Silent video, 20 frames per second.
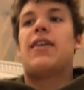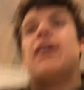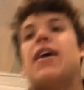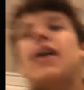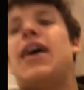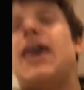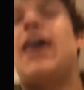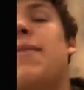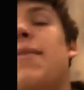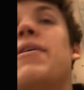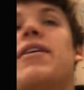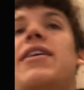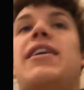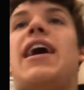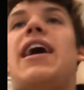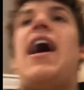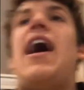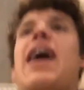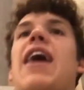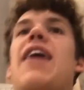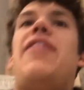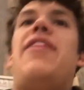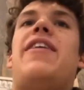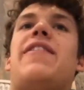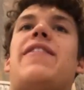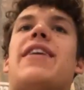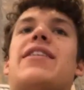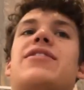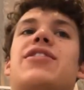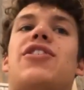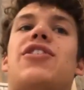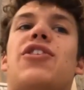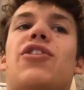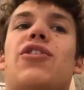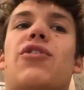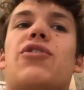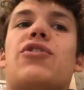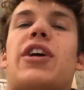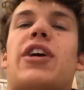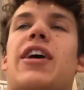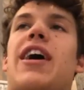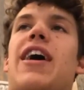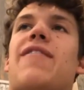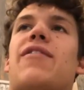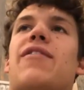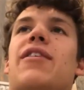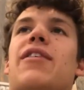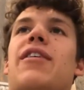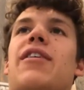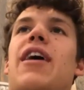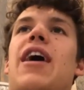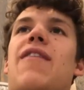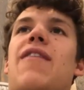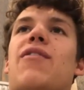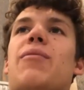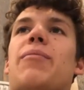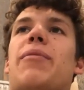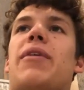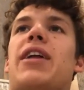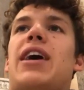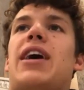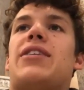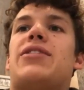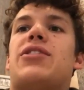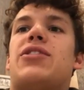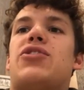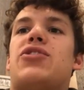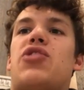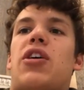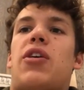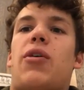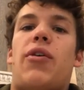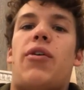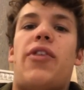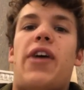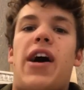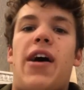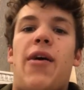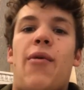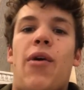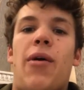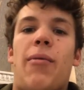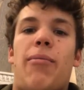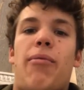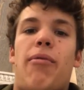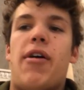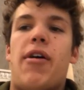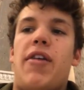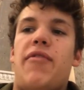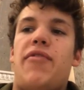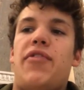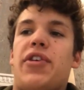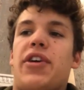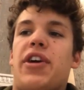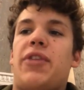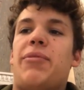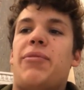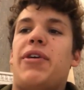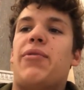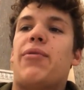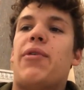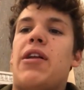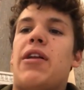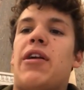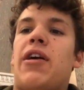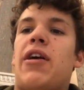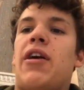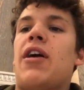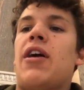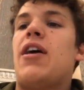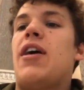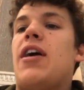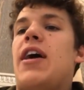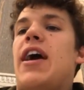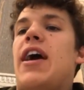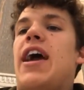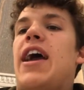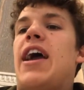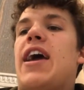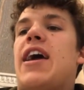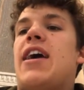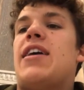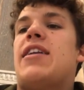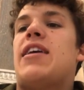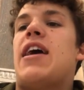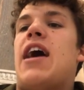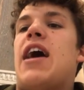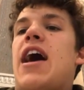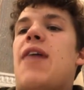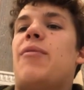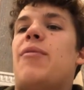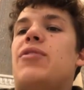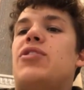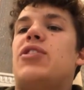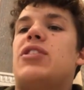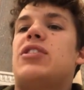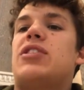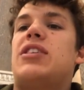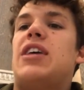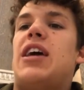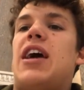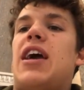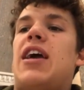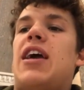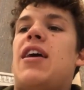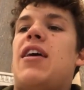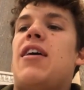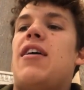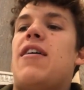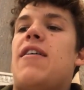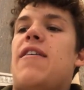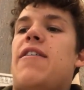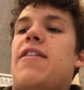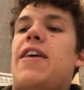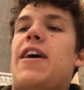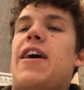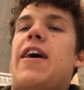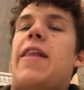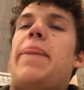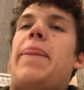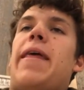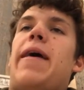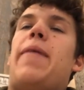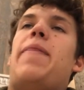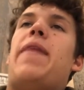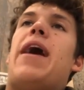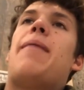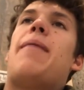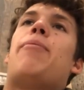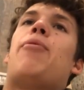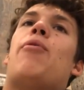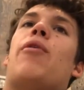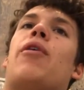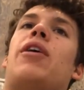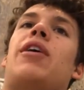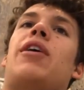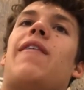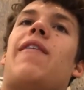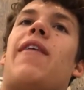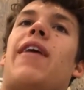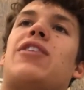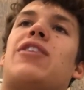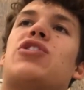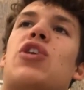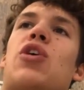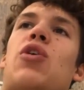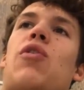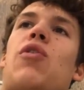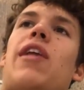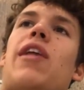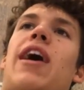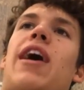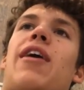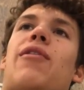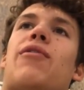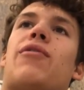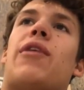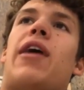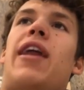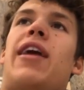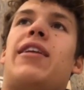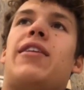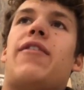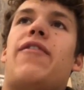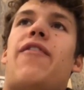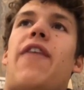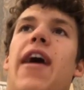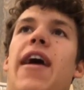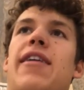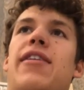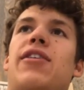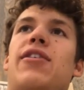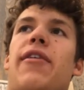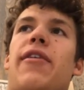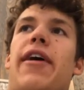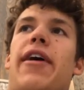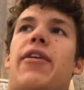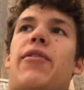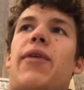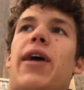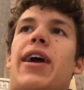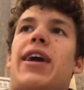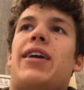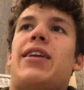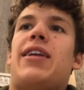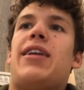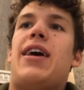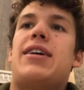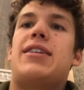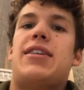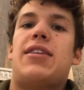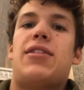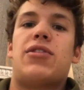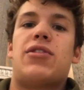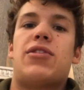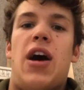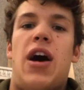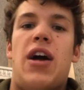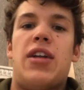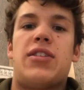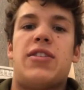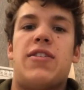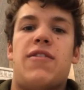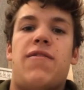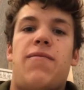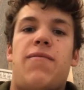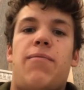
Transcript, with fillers: Um, yeah, I think that's huge. Like every everybody has to struggle with that at one point if you're going to be a runner. And I would just say that th- at that point, like, don't let running define you. Like, recognize that there's lots of